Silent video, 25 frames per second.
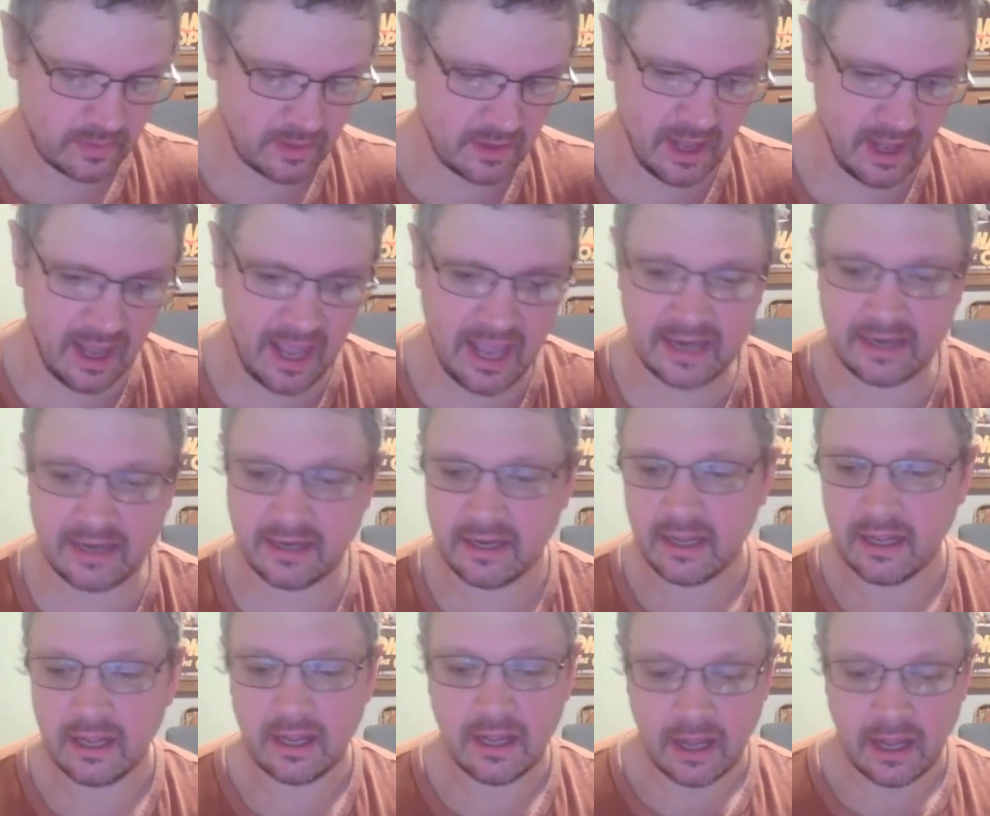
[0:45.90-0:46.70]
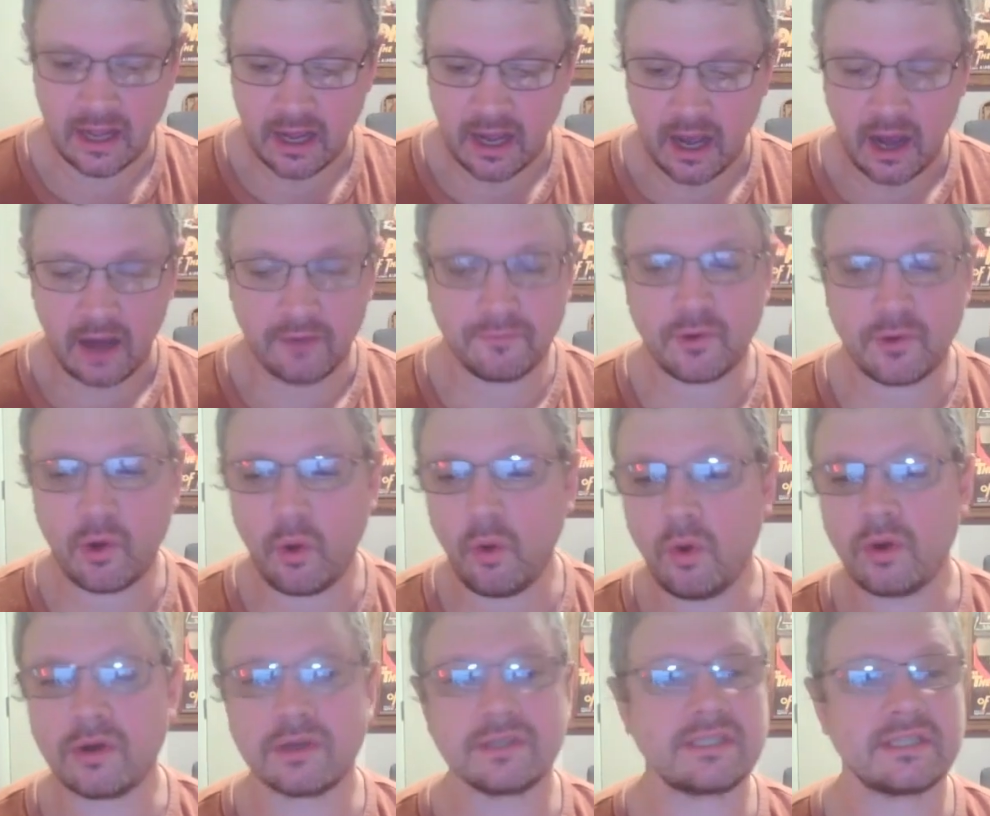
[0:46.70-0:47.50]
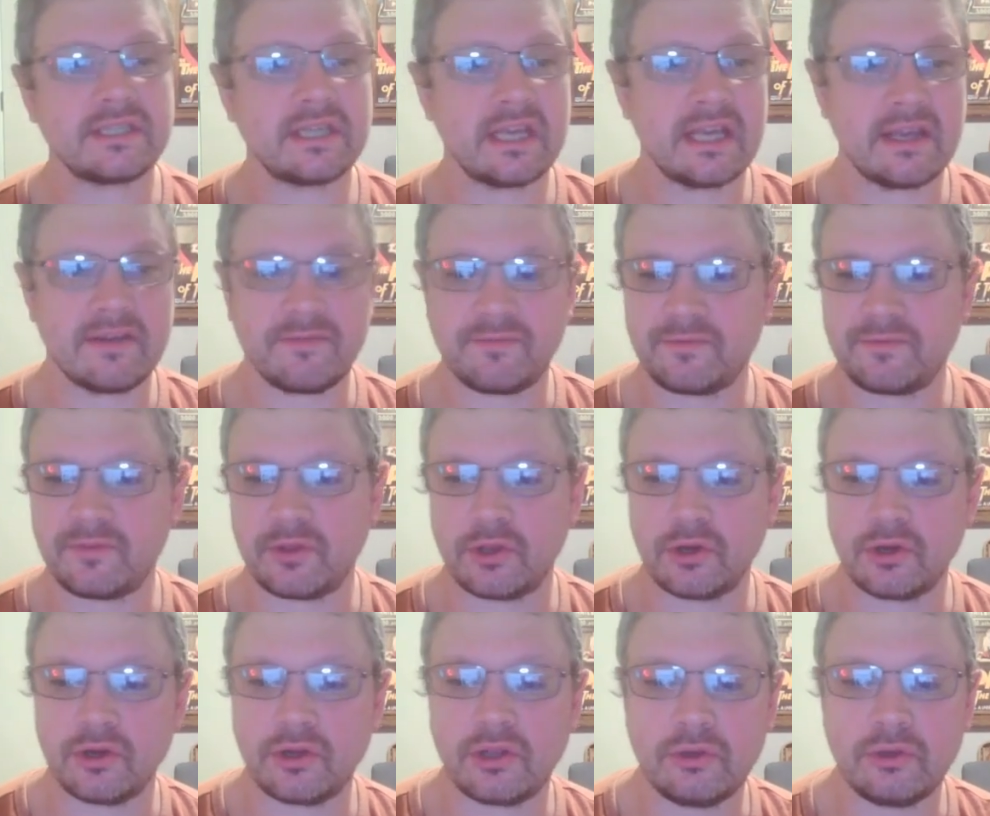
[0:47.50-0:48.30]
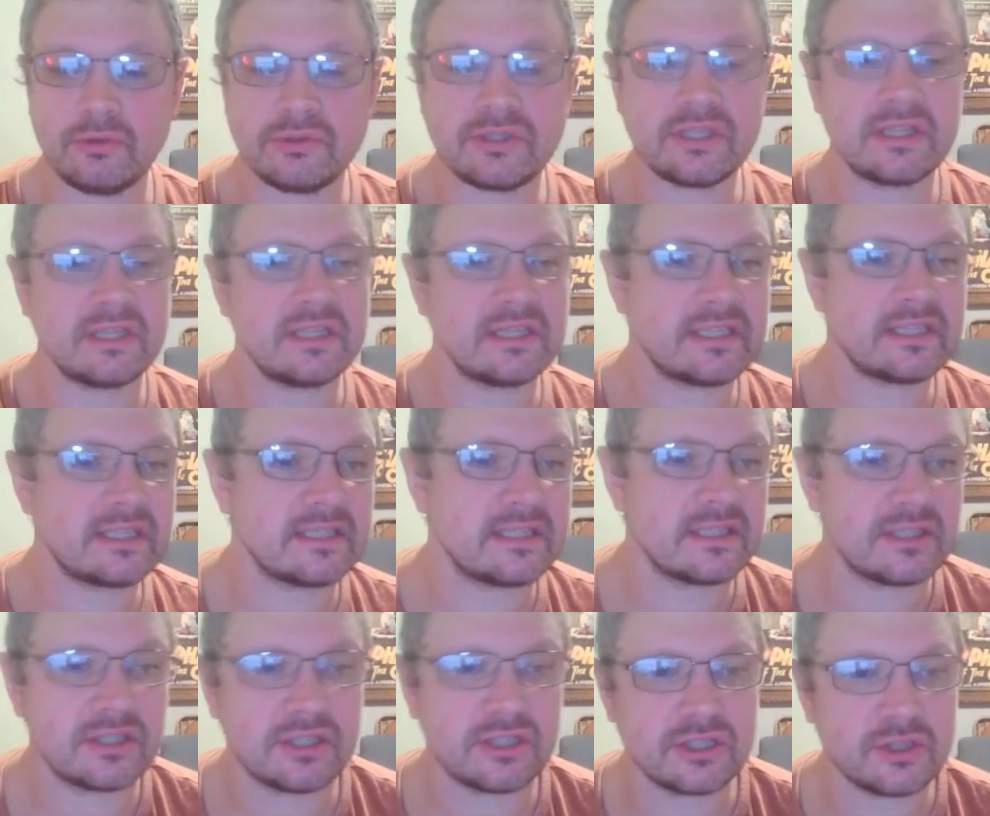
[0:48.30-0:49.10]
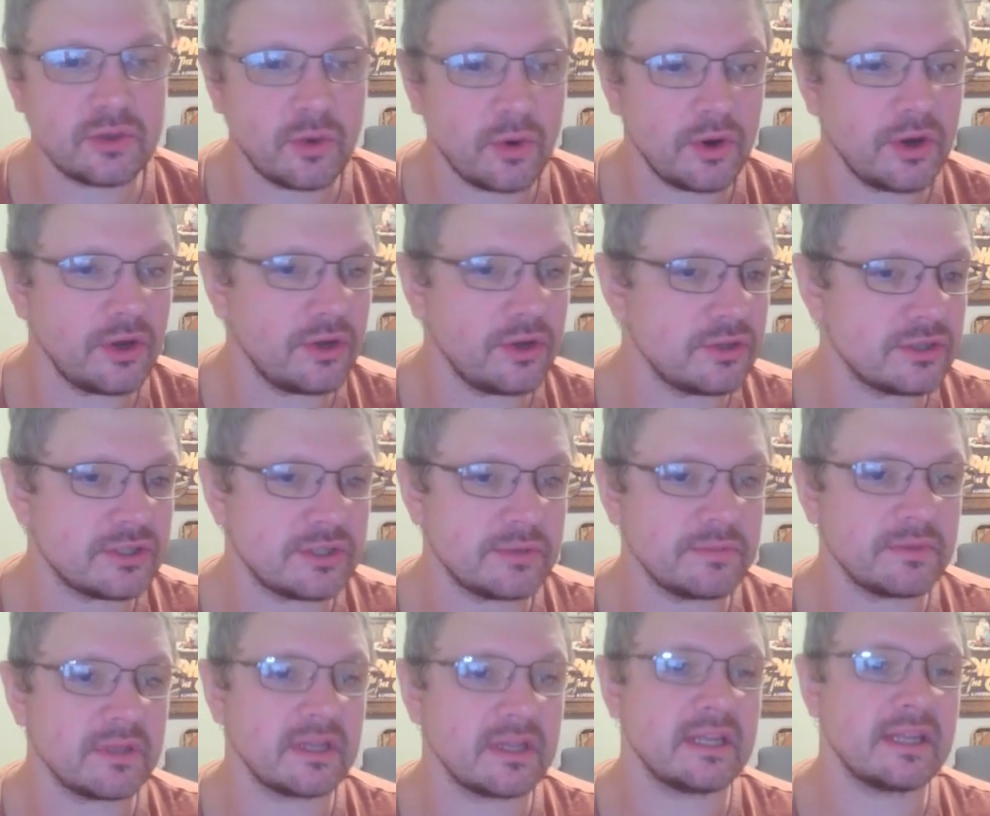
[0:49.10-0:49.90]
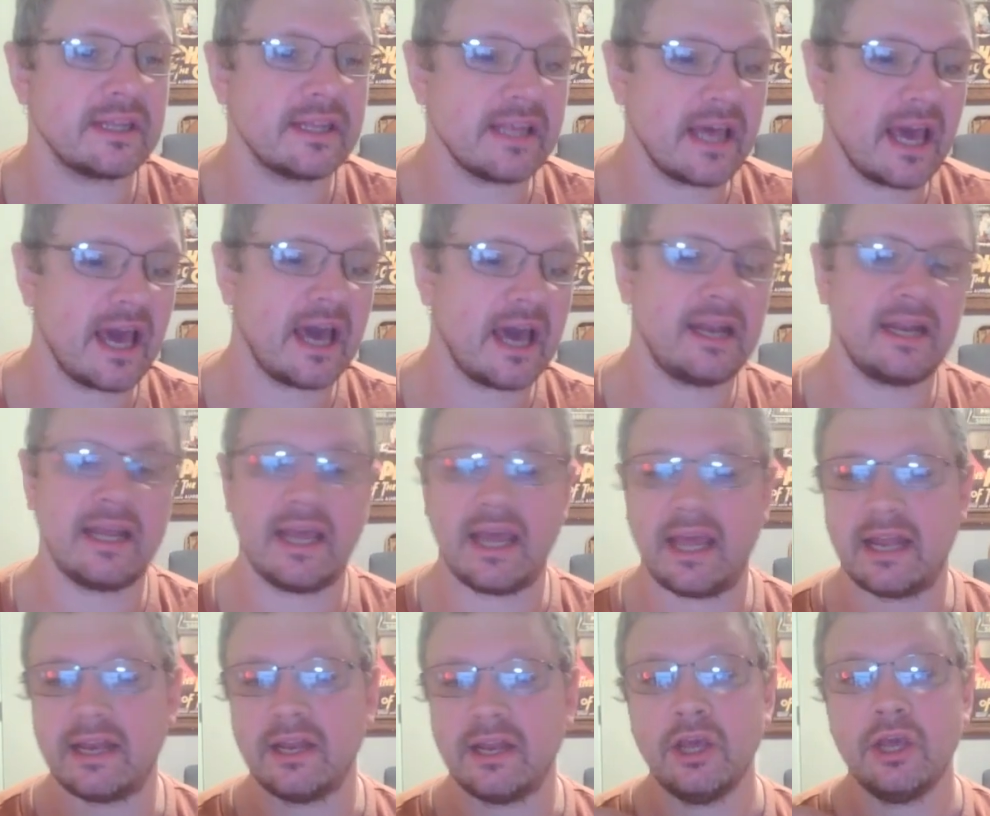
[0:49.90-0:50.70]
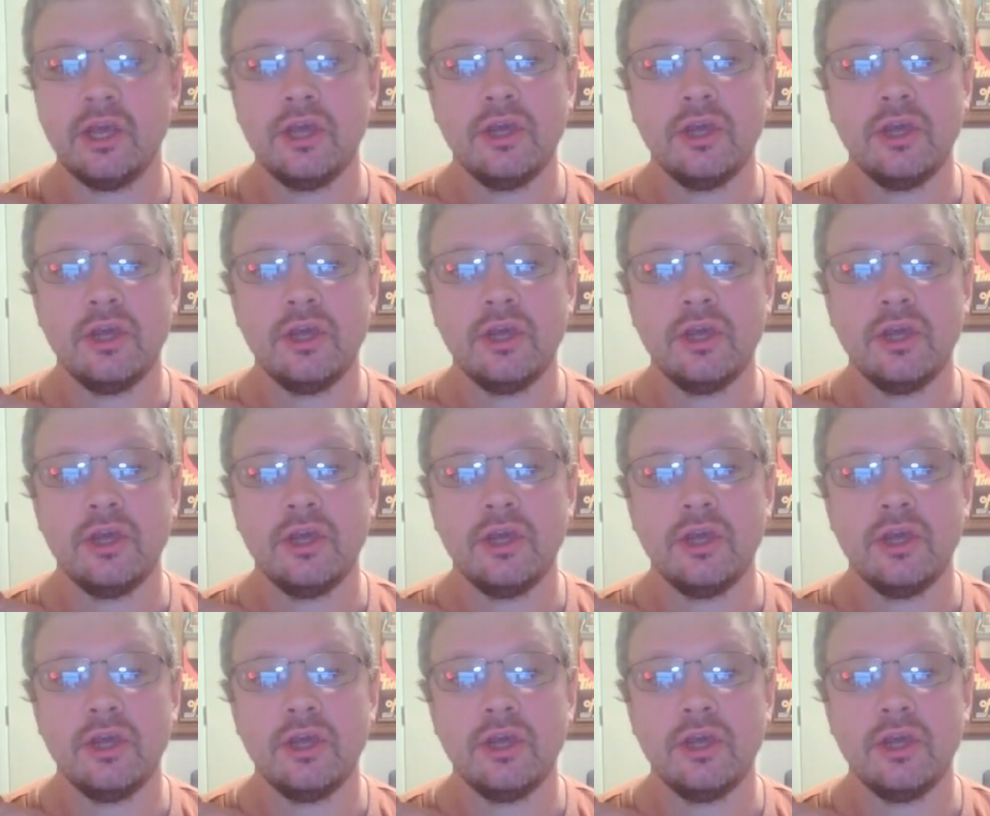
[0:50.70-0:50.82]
And of course, if you're using this as a tutorial or something like that, and